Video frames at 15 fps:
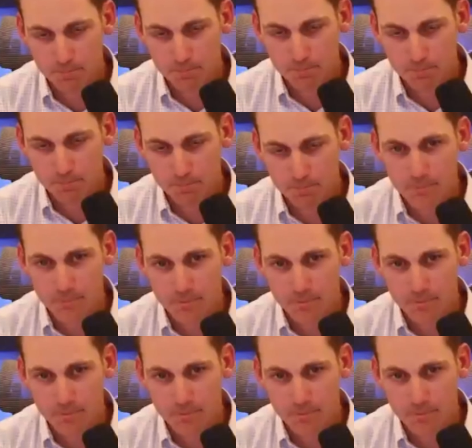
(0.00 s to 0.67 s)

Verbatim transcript: And if you